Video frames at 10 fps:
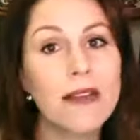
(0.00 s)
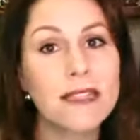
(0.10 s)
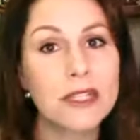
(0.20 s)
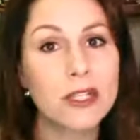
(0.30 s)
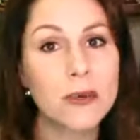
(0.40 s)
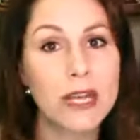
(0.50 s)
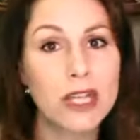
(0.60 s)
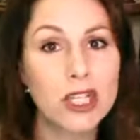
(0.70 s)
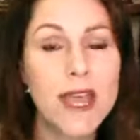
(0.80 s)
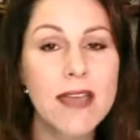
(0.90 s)
in direct
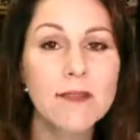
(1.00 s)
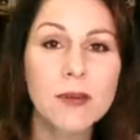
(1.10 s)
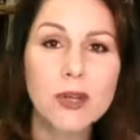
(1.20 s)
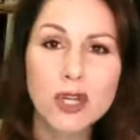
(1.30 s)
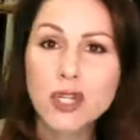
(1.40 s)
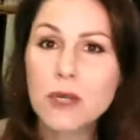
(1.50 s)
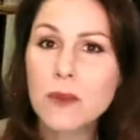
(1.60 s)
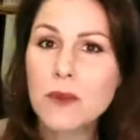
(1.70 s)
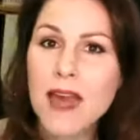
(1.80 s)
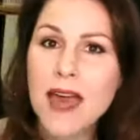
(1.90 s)
shares, but usually
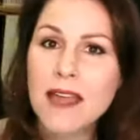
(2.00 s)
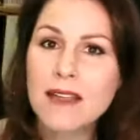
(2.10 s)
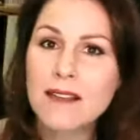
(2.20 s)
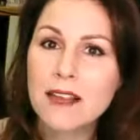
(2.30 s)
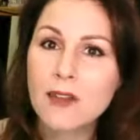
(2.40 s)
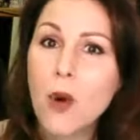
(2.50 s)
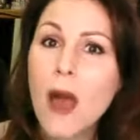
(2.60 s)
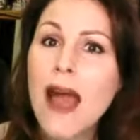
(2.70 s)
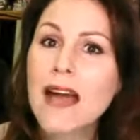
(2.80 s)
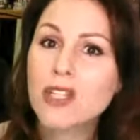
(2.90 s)
with that, it's, it's quite
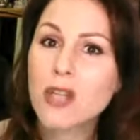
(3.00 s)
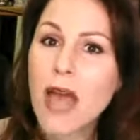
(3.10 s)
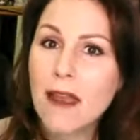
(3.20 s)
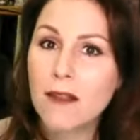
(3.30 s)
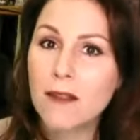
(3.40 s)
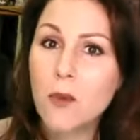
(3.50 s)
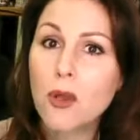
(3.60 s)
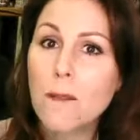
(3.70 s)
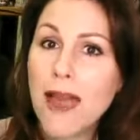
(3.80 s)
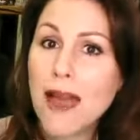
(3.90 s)
hard to add a
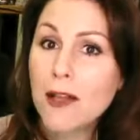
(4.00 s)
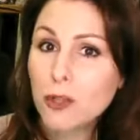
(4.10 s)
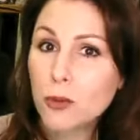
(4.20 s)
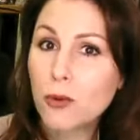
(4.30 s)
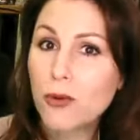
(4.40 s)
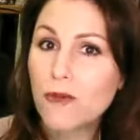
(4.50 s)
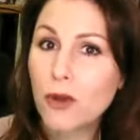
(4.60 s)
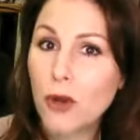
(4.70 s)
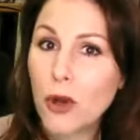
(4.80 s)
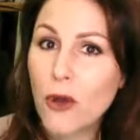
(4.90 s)
small amount to a
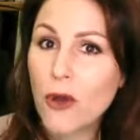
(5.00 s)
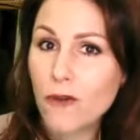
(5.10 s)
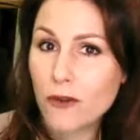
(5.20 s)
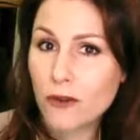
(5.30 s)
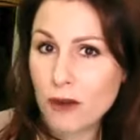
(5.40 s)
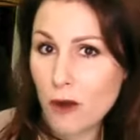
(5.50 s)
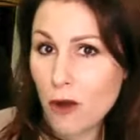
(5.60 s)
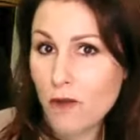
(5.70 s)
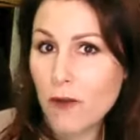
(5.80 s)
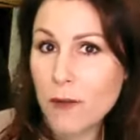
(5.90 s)
portfolio over,
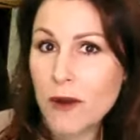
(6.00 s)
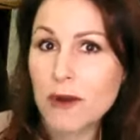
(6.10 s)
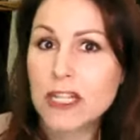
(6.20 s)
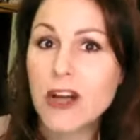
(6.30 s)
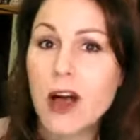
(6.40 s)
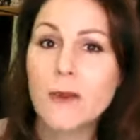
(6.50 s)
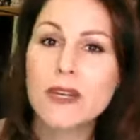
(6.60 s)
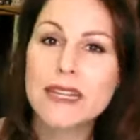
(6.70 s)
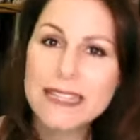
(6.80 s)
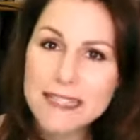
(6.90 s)
over a period of time. You
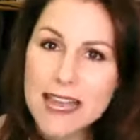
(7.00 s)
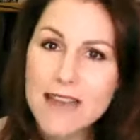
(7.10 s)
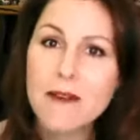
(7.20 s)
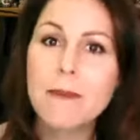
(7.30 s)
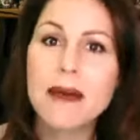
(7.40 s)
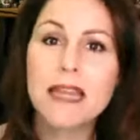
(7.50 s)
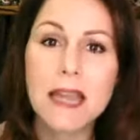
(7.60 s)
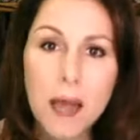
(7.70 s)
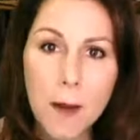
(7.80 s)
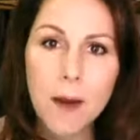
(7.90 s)
need to save up money,
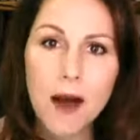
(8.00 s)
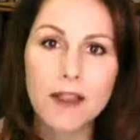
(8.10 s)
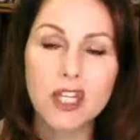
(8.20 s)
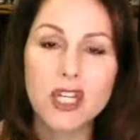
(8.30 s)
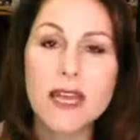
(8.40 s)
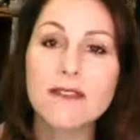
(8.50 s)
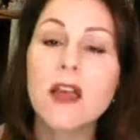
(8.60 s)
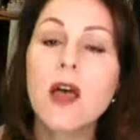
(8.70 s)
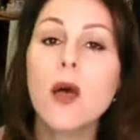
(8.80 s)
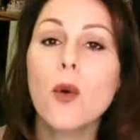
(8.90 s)
buy the shares.
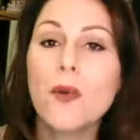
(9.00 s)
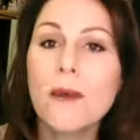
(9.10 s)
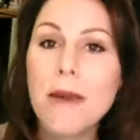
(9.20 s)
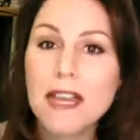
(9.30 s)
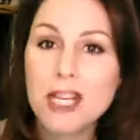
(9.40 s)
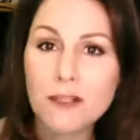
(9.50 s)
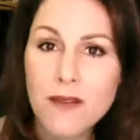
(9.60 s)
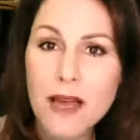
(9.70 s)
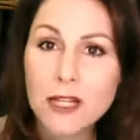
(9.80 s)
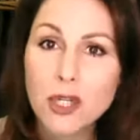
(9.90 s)
With a managed
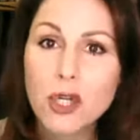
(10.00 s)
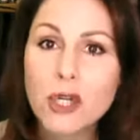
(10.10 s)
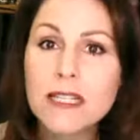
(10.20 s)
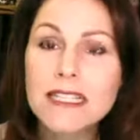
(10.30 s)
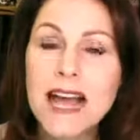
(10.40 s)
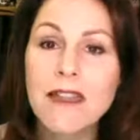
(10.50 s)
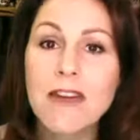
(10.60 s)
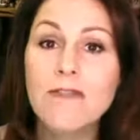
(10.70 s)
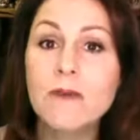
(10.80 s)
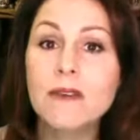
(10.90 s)
fund, you can start
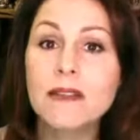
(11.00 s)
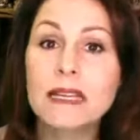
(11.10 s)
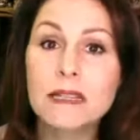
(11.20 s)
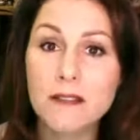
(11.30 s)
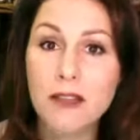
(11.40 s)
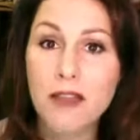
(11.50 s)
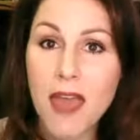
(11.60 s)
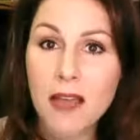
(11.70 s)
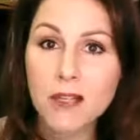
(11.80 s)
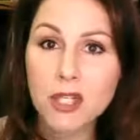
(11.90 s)
that from as little as
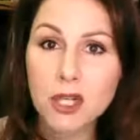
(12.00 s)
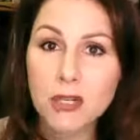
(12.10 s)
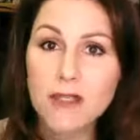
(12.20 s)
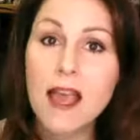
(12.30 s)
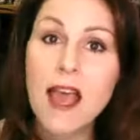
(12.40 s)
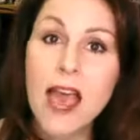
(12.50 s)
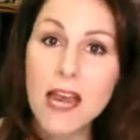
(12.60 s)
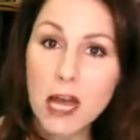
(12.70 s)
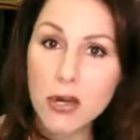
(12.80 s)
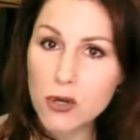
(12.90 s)
$1,000 and
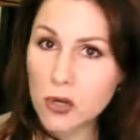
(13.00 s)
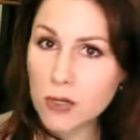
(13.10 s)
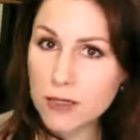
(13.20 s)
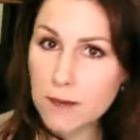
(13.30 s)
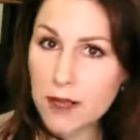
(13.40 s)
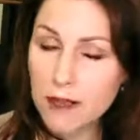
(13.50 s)
$100 a month.